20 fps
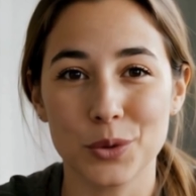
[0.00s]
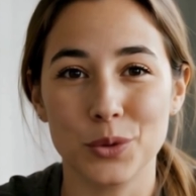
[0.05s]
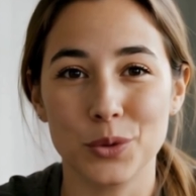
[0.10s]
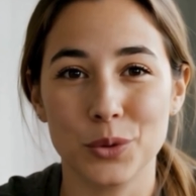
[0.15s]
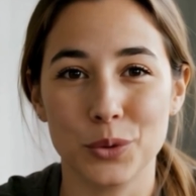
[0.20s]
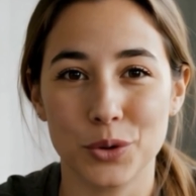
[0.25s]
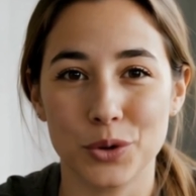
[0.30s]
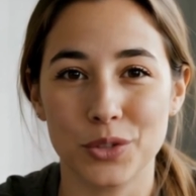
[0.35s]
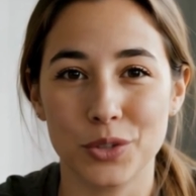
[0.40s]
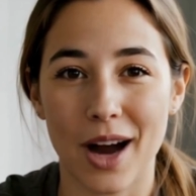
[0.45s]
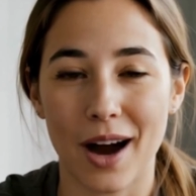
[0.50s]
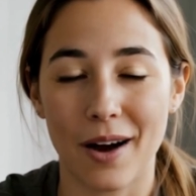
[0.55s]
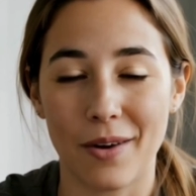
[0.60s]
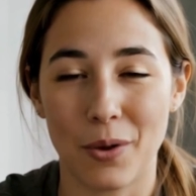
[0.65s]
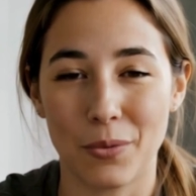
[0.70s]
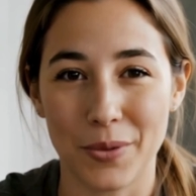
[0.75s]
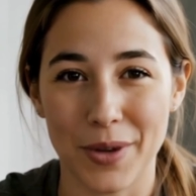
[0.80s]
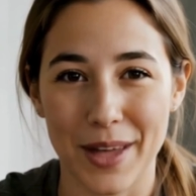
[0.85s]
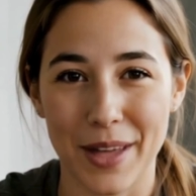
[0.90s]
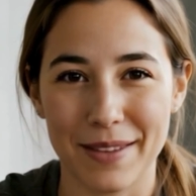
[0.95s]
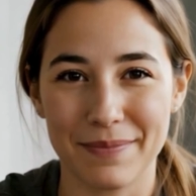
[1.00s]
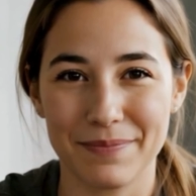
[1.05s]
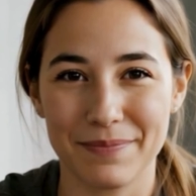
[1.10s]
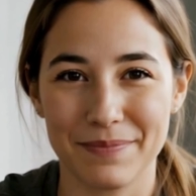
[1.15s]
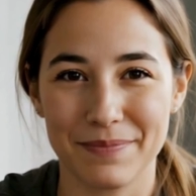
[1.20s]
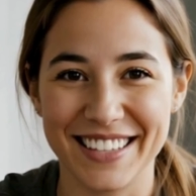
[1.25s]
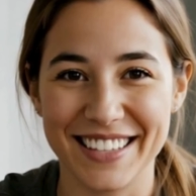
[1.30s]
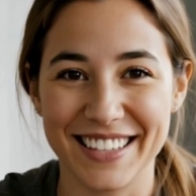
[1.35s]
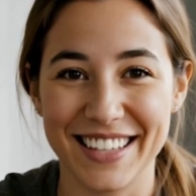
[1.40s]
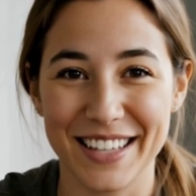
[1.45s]
Don't forget to
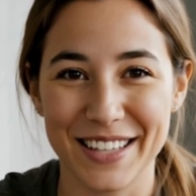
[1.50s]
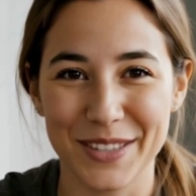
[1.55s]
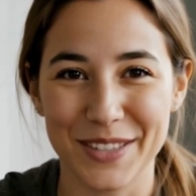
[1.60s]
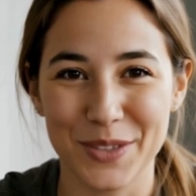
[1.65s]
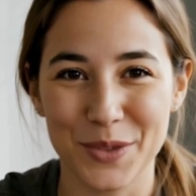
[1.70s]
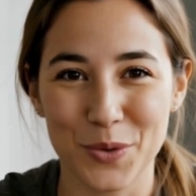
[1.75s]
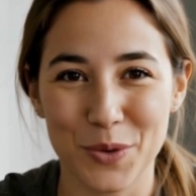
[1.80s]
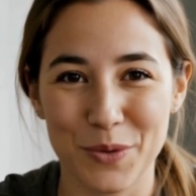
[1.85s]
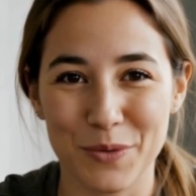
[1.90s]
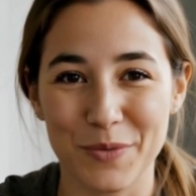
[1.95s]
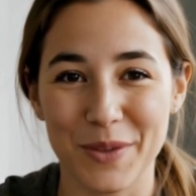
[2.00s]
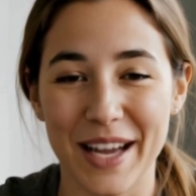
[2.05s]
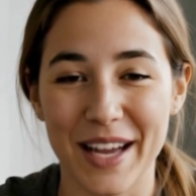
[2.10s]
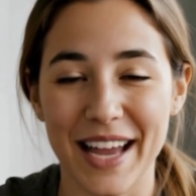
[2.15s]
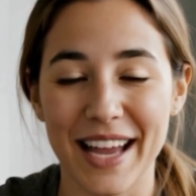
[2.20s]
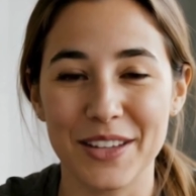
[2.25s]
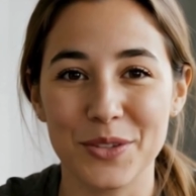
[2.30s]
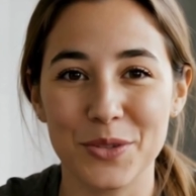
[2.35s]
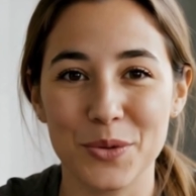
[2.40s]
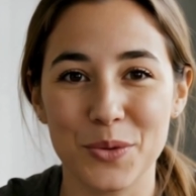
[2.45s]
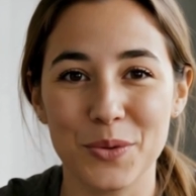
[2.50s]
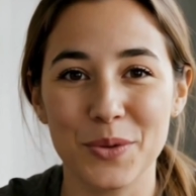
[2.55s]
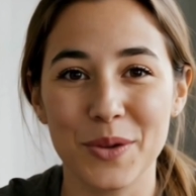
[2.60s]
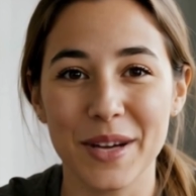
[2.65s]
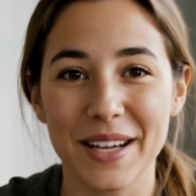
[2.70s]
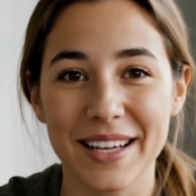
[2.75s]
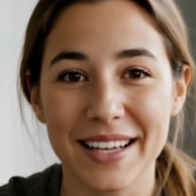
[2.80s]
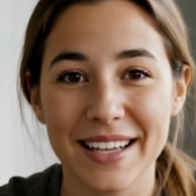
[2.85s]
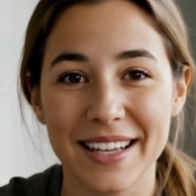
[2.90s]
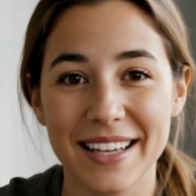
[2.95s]
like this video,
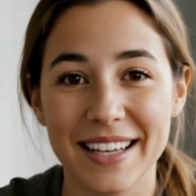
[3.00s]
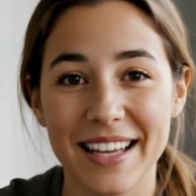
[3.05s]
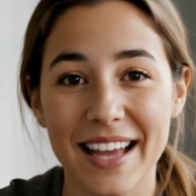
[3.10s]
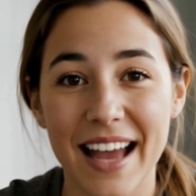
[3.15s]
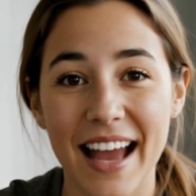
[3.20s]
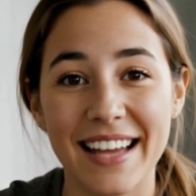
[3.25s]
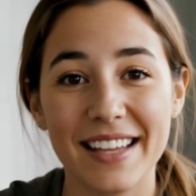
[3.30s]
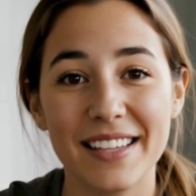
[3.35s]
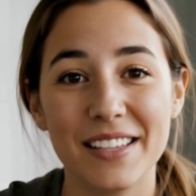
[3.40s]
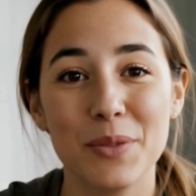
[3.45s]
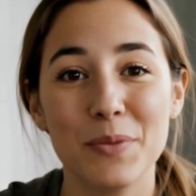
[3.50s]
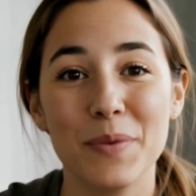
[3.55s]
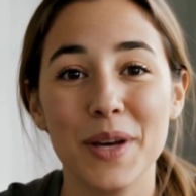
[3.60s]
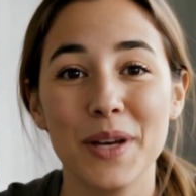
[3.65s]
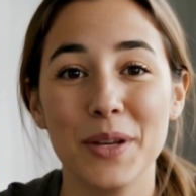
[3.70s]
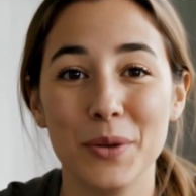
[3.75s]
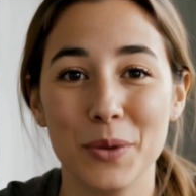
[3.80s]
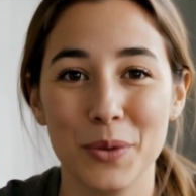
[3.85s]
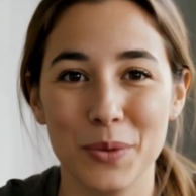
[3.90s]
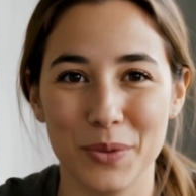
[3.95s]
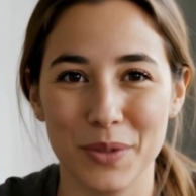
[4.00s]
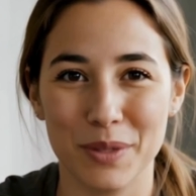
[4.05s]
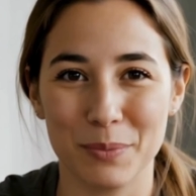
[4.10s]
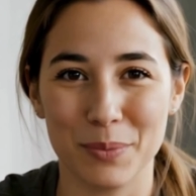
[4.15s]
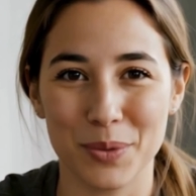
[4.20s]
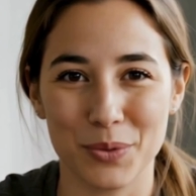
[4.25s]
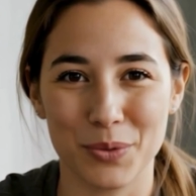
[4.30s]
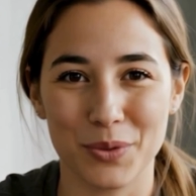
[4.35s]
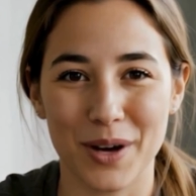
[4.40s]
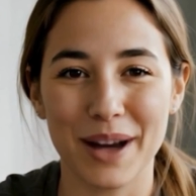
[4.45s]
subscribe to ABC
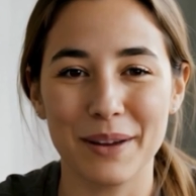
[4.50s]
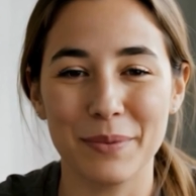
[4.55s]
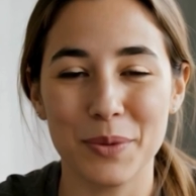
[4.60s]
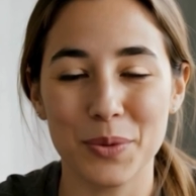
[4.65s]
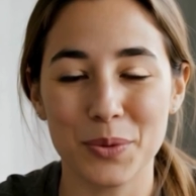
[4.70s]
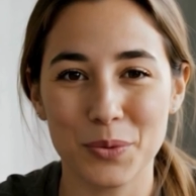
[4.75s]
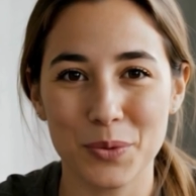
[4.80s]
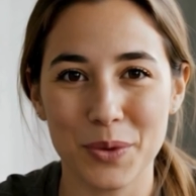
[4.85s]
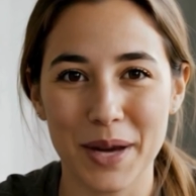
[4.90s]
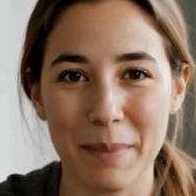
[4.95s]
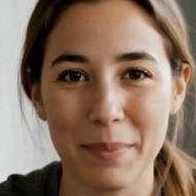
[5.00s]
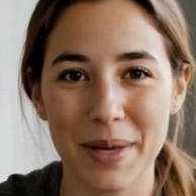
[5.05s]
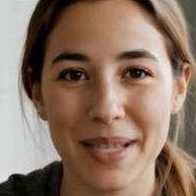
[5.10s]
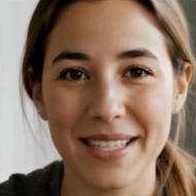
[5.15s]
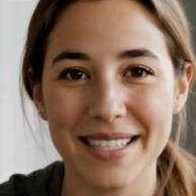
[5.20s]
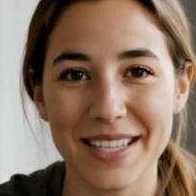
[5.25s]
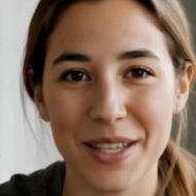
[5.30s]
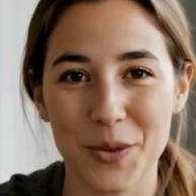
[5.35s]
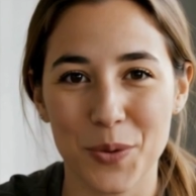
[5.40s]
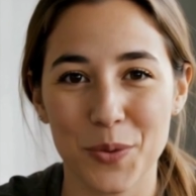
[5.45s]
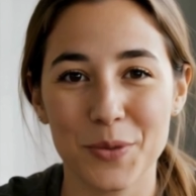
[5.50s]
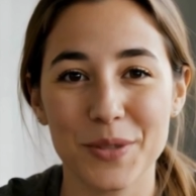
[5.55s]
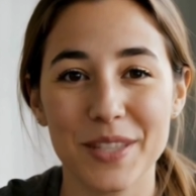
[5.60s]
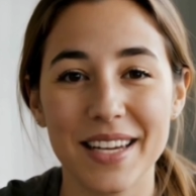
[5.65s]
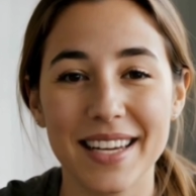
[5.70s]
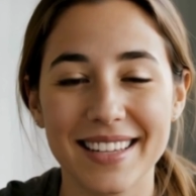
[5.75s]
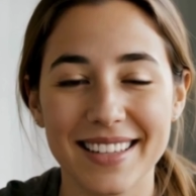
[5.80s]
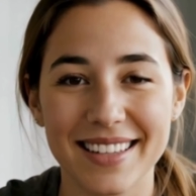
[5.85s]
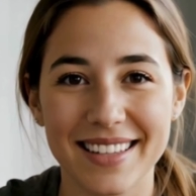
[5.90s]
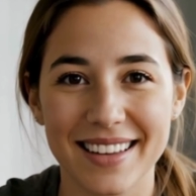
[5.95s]
Hosting, and hit the bell
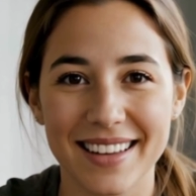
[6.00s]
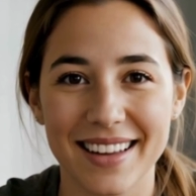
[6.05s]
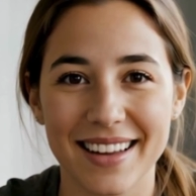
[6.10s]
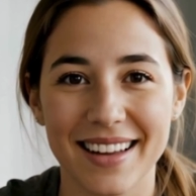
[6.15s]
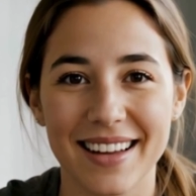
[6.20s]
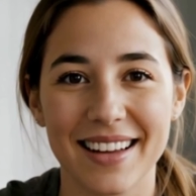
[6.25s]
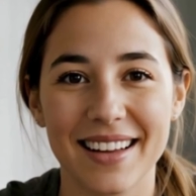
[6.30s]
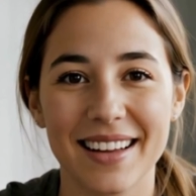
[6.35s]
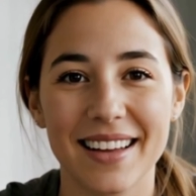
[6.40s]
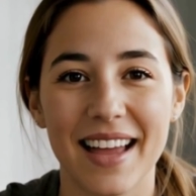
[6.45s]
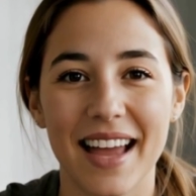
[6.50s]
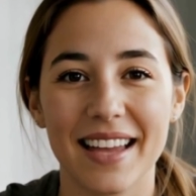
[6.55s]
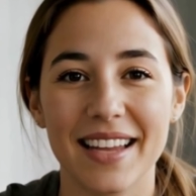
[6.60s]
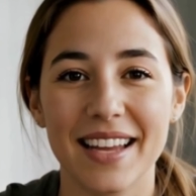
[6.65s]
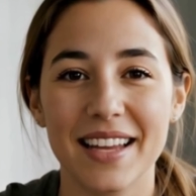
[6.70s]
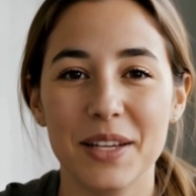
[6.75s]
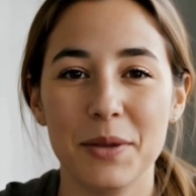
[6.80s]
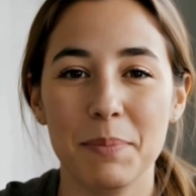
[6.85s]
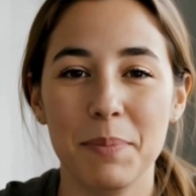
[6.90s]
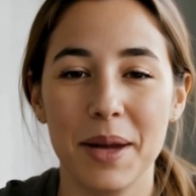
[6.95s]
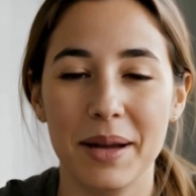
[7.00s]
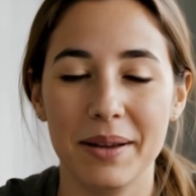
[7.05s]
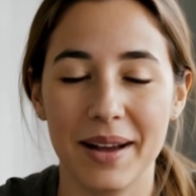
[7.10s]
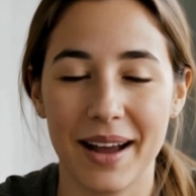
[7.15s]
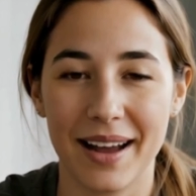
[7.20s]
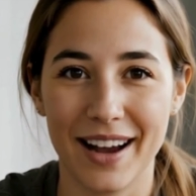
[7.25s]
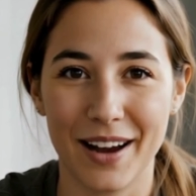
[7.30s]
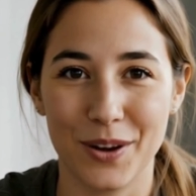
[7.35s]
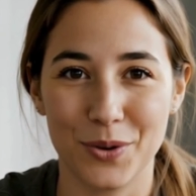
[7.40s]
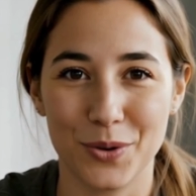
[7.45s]
icon so you never miss an
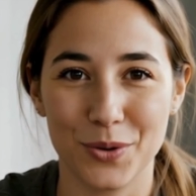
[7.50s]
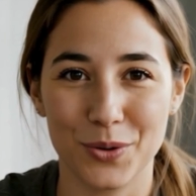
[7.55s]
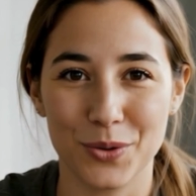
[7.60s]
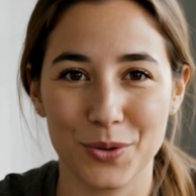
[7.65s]
update.